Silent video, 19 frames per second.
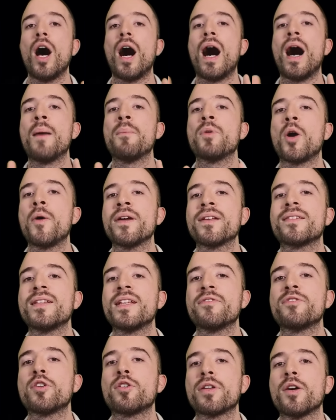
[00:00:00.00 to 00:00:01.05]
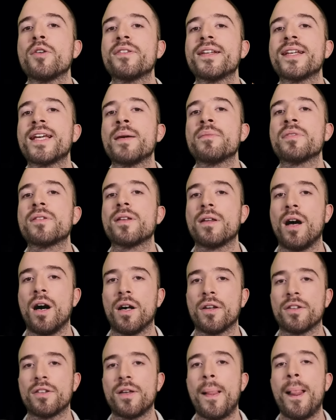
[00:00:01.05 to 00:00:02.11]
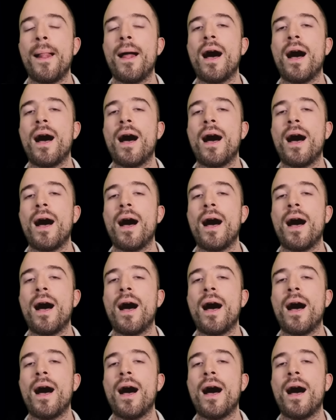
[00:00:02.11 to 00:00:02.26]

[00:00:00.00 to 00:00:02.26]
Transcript: I'm going to leave the Chelsea games to last.